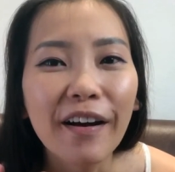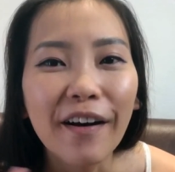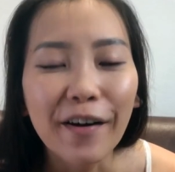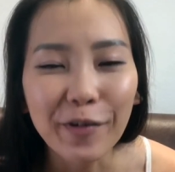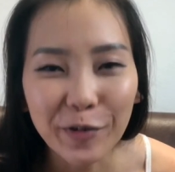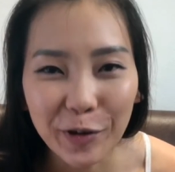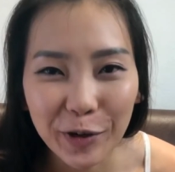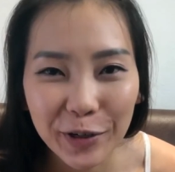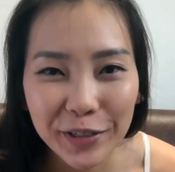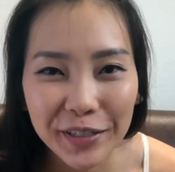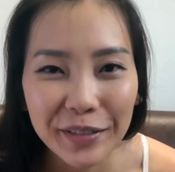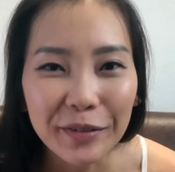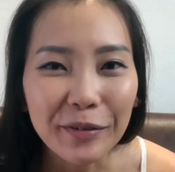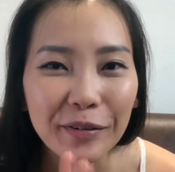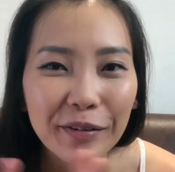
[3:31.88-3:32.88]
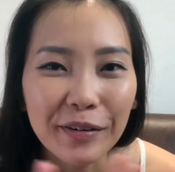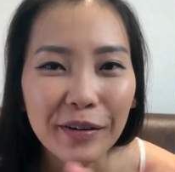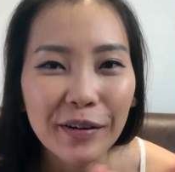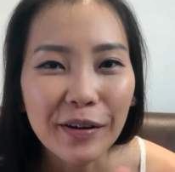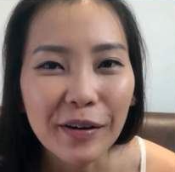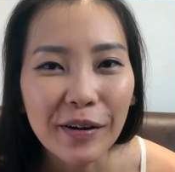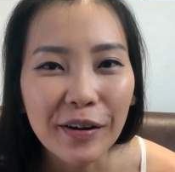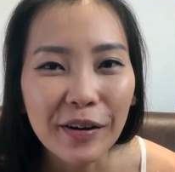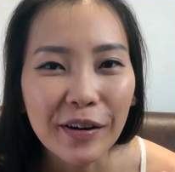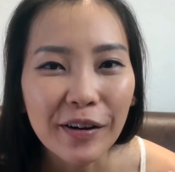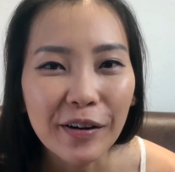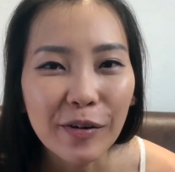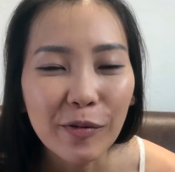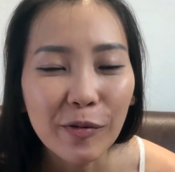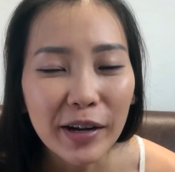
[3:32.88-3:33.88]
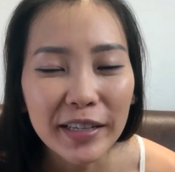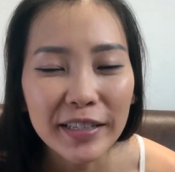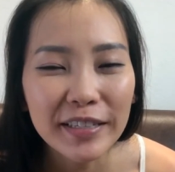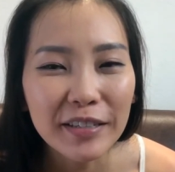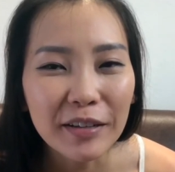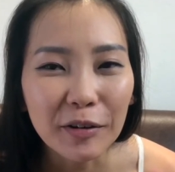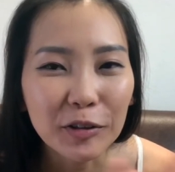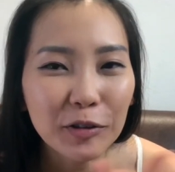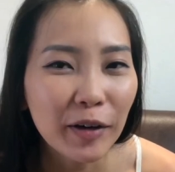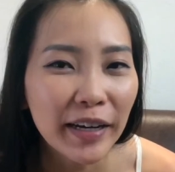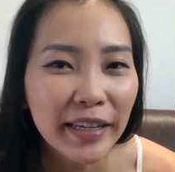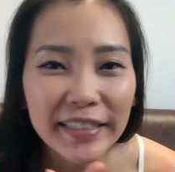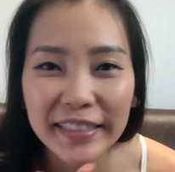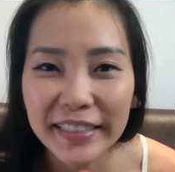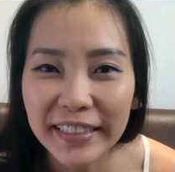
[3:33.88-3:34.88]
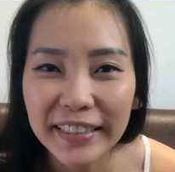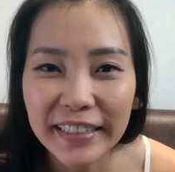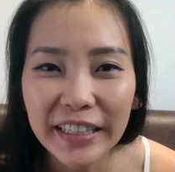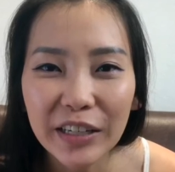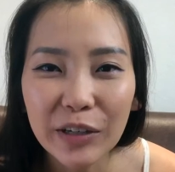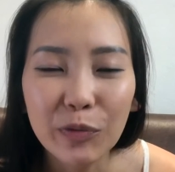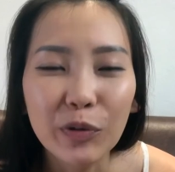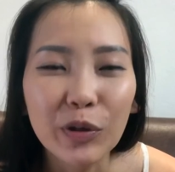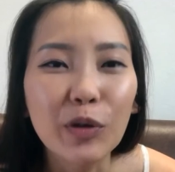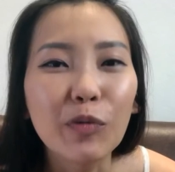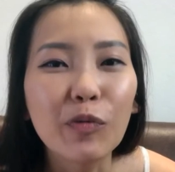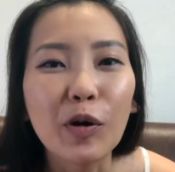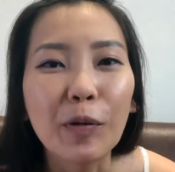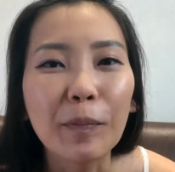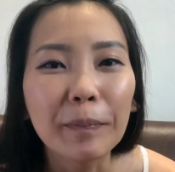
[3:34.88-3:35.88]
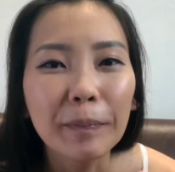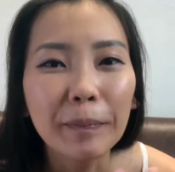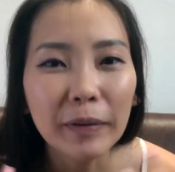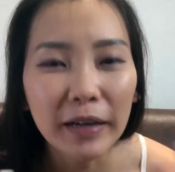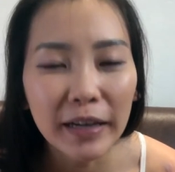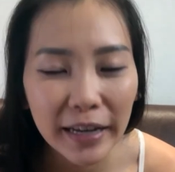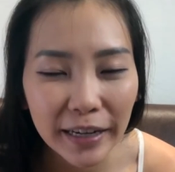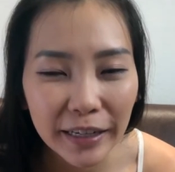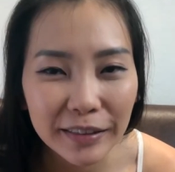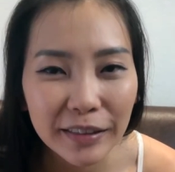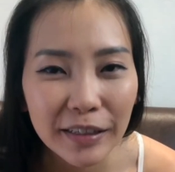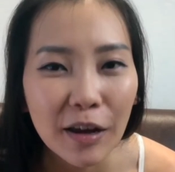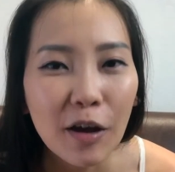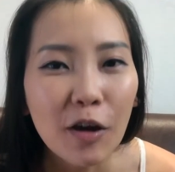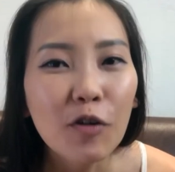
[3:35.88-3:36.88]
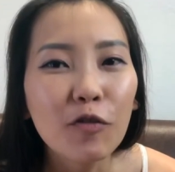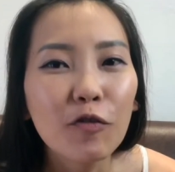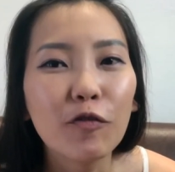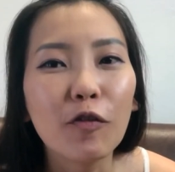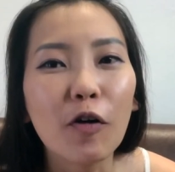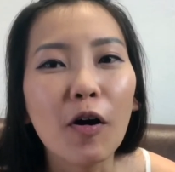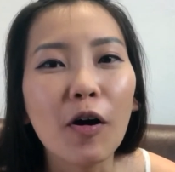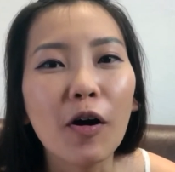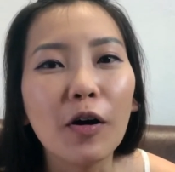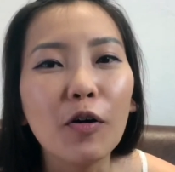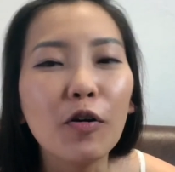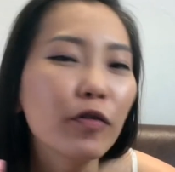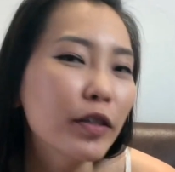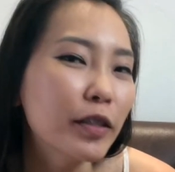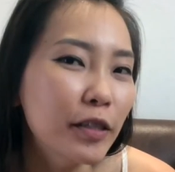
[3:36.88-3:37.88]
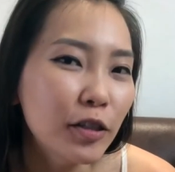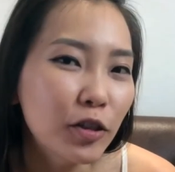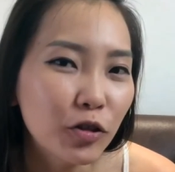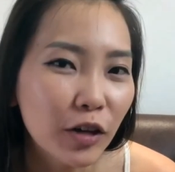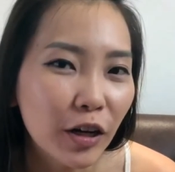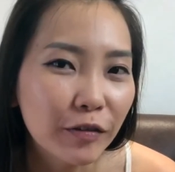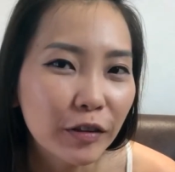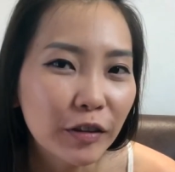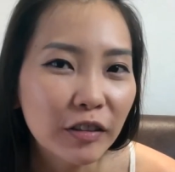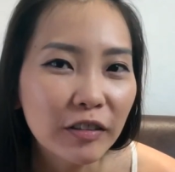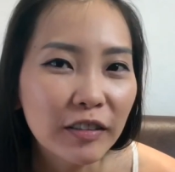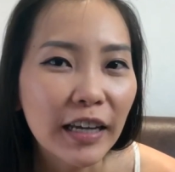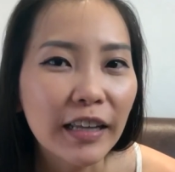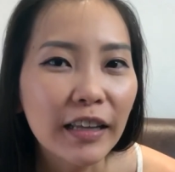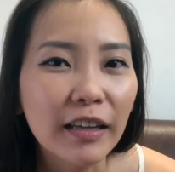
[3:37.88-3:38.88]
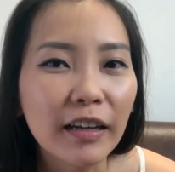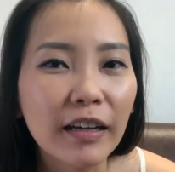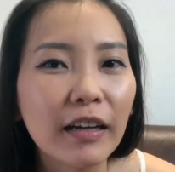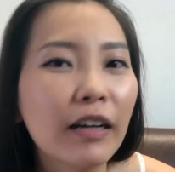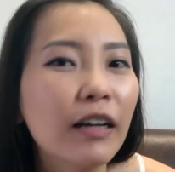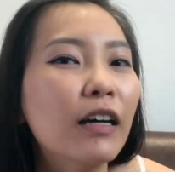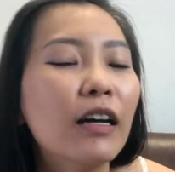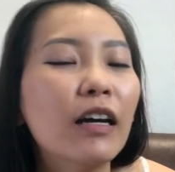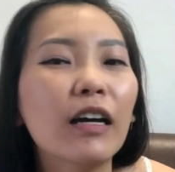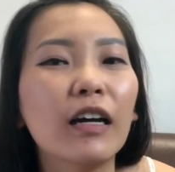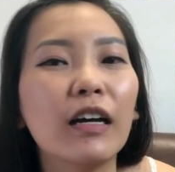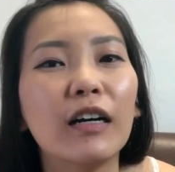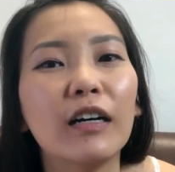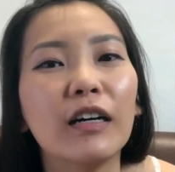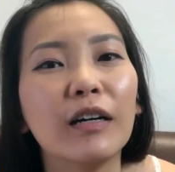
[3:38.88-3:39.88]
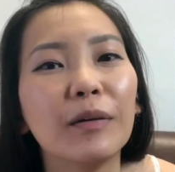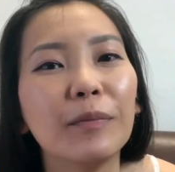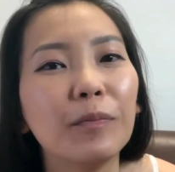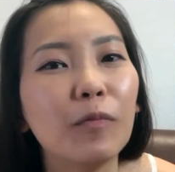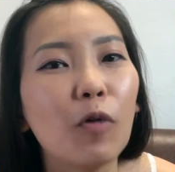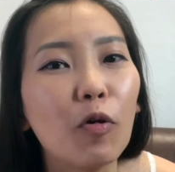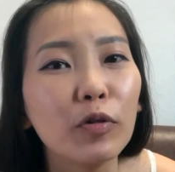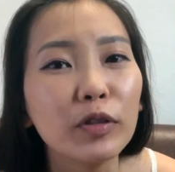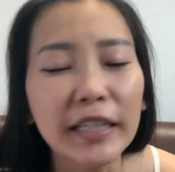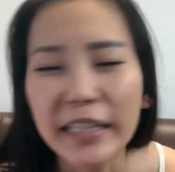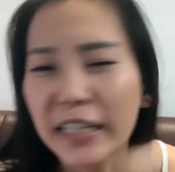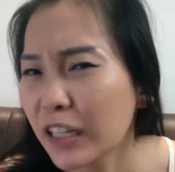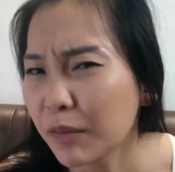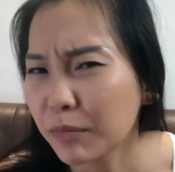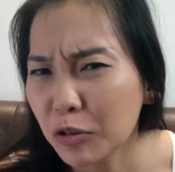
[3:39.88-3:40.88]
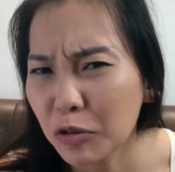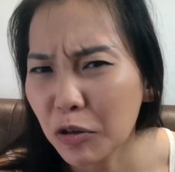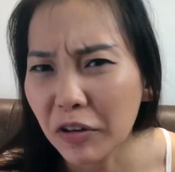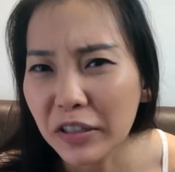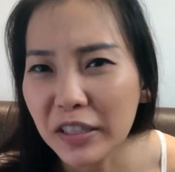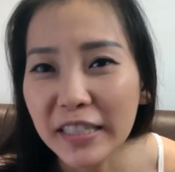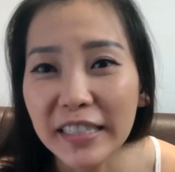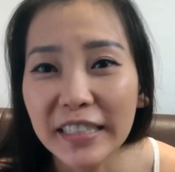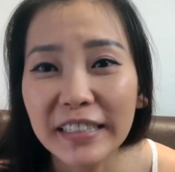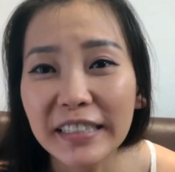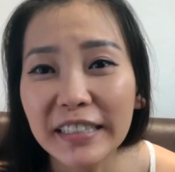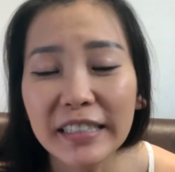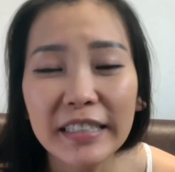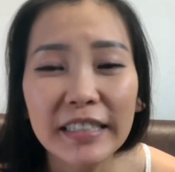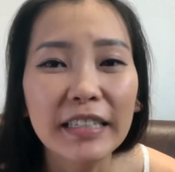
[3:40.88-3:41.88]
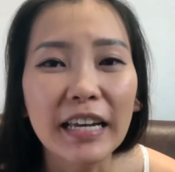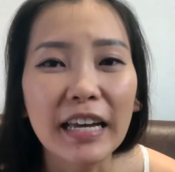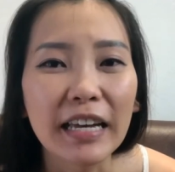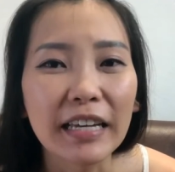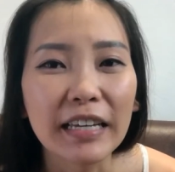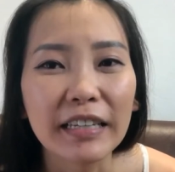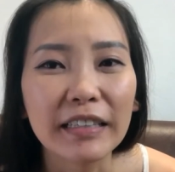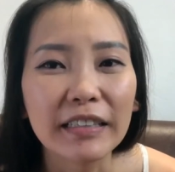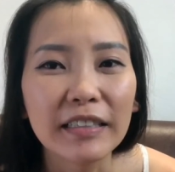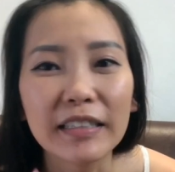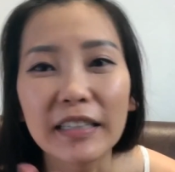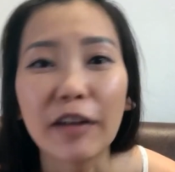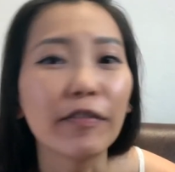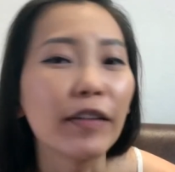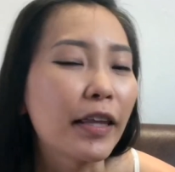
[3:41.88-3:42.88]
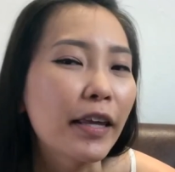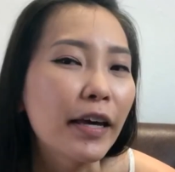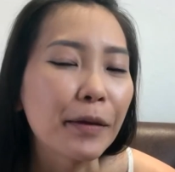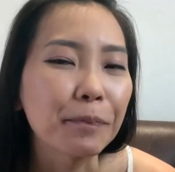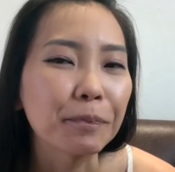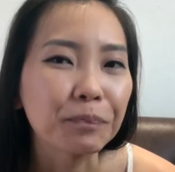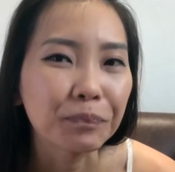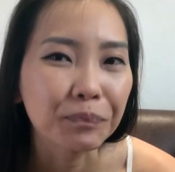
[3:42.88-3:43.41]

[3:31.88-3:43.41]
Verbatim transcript: Of course, once or twice yearly, we will plan for overseas travel together. Um, taking up new courses and stuff like that.